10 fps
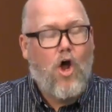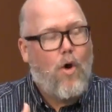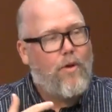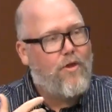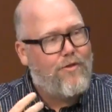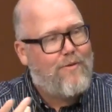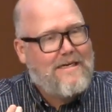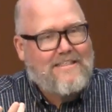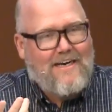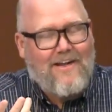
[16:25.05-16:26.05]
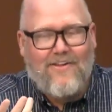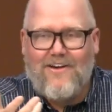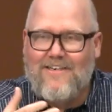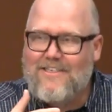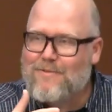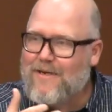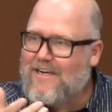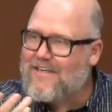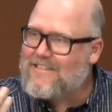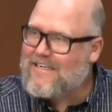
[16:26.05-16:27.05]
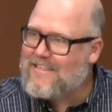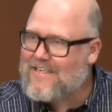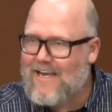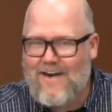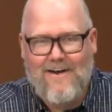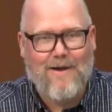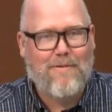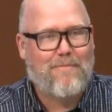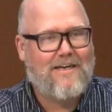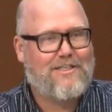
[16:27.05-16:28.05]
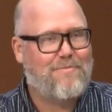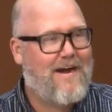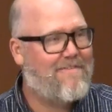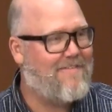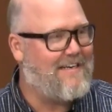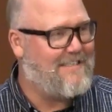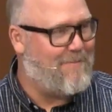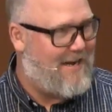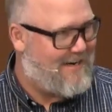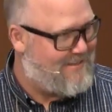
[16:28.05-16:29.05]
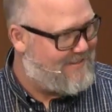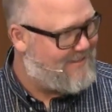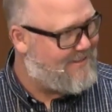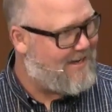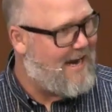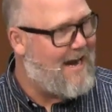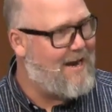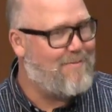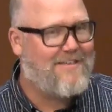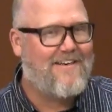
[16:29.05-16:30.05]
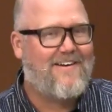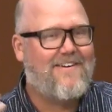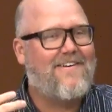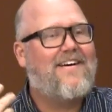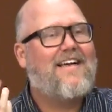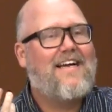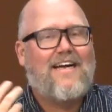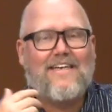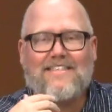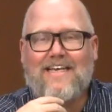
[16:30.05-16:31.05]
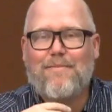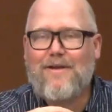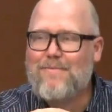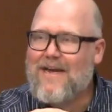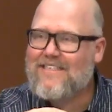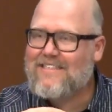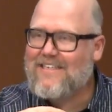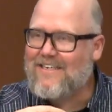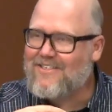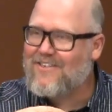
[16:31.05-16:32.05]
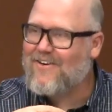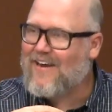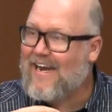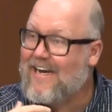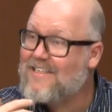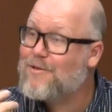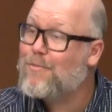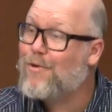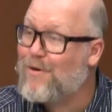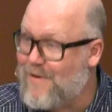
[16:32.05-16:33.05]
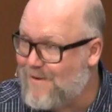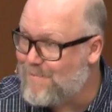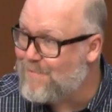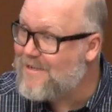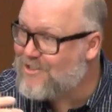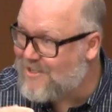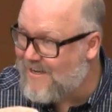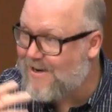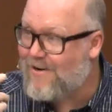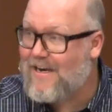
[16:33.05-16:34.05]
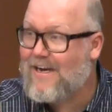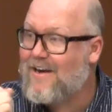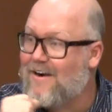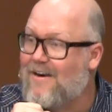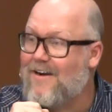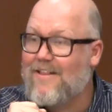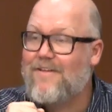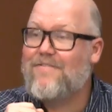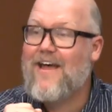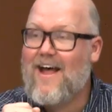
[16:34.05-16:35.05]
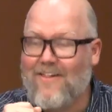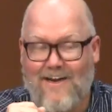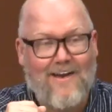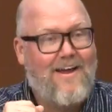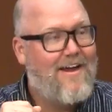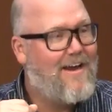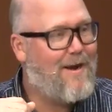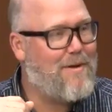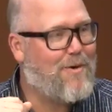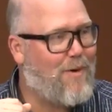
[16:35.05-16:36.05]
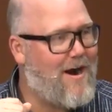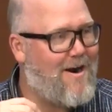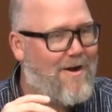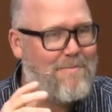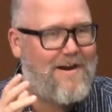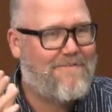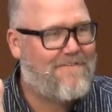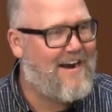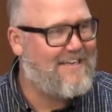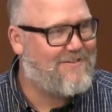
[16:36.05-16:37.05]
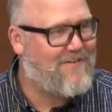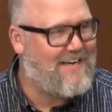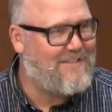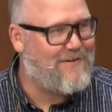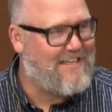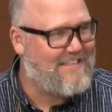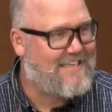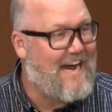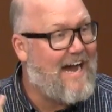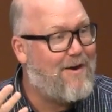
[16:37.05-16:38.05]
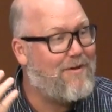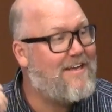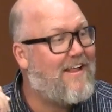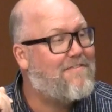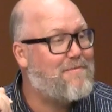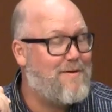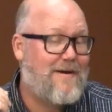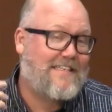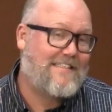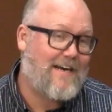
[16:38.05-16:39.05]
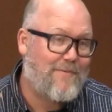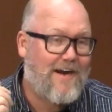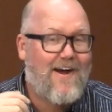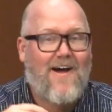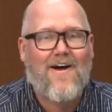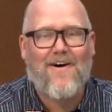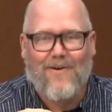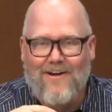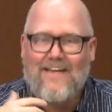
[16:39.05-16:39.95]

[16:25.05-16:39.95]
Well, the only reason I looked is because he's hitting up a bunch of my friends. I'm like, is this a guy I am to know? And he sent me a message. Okay, he's a Mormon missionary here in the valley. And I'm like, why are all my friends friends with this guy? Well, he left me a message. I'm like, oh,